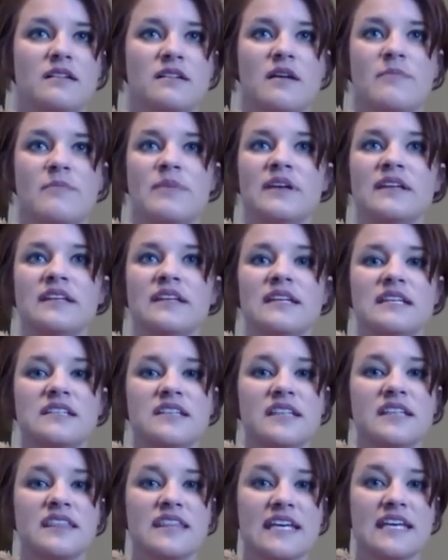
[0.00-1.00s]
ability
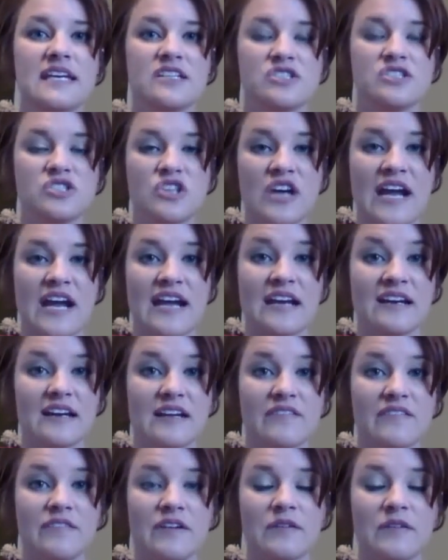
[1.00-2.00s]
to think straight,
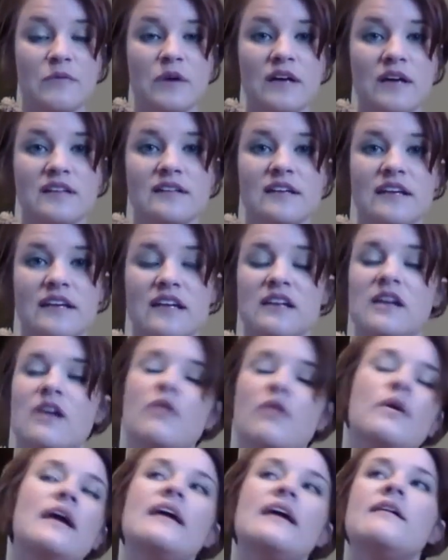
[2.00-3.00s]
if it want,
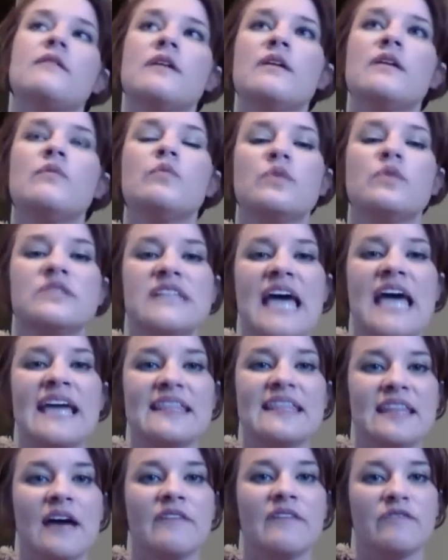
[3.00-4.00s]
it will
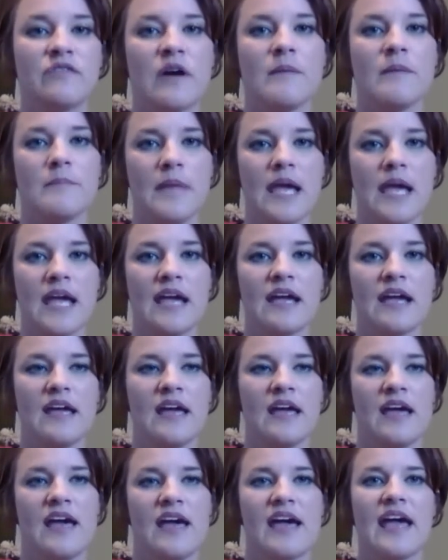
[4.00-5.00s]
take that from me.
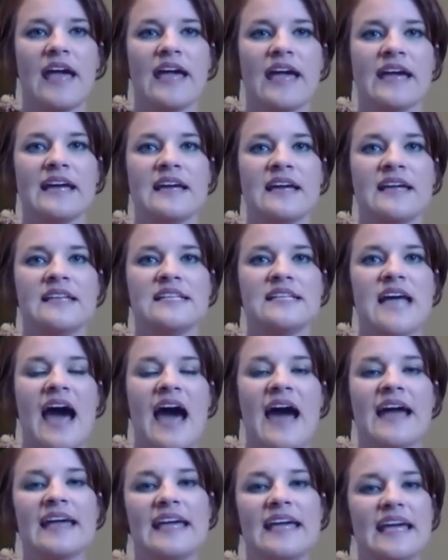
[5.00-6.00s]
And
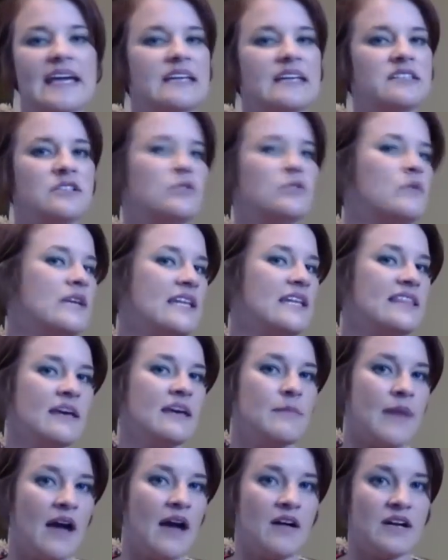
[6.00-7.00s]
I can't do
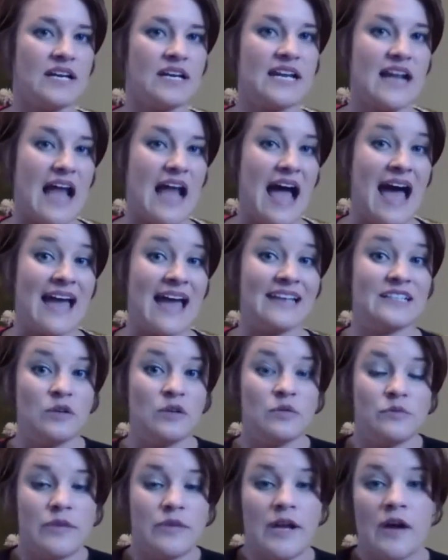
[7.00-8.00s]
anything about it. I
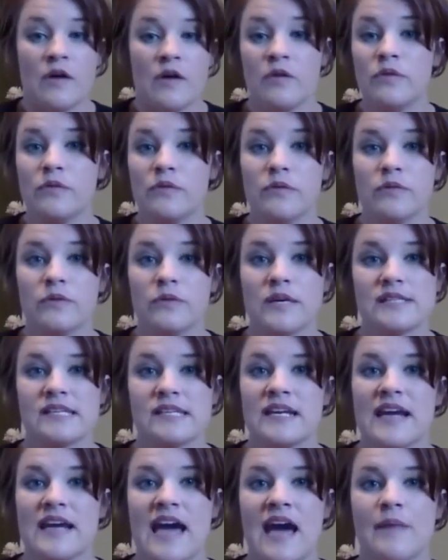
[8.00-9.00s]
don't know what's
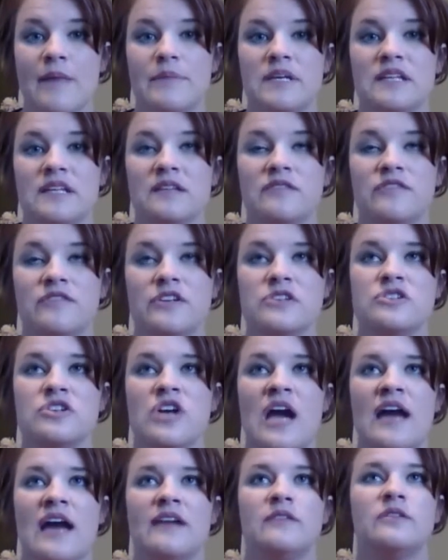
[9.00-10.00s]
going to happen in the
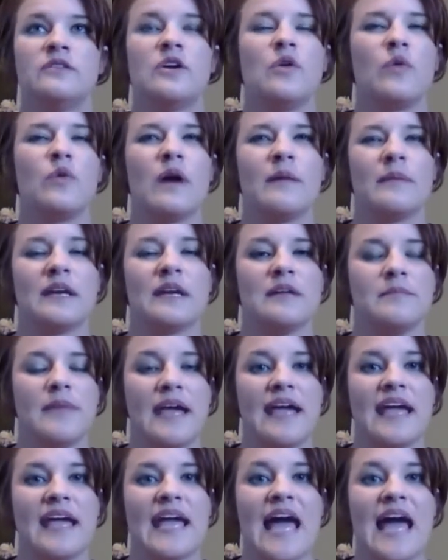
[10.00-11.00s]
future. I don't know where I'm going to
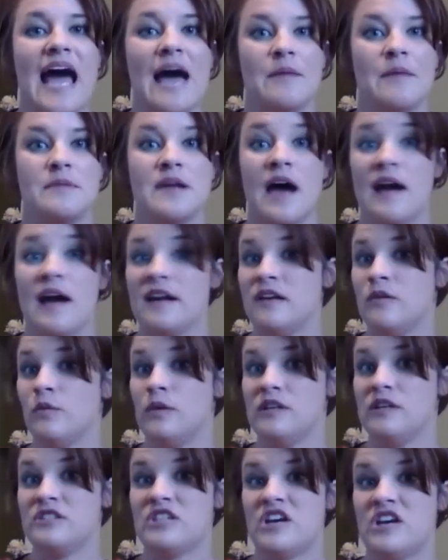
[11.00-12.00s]
be. I'm not in a
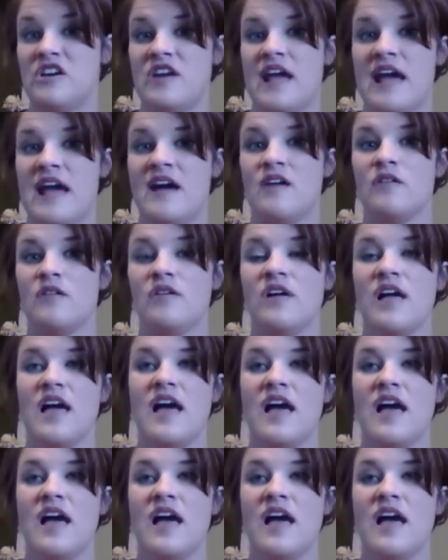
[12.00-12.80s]
wheelchair now.